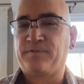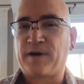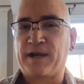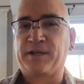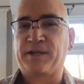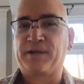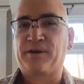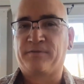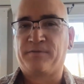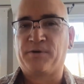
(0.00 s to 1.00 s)
finding
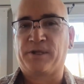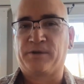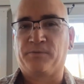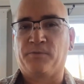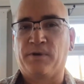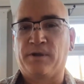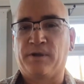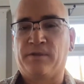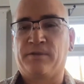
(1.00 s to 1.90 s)
our footing with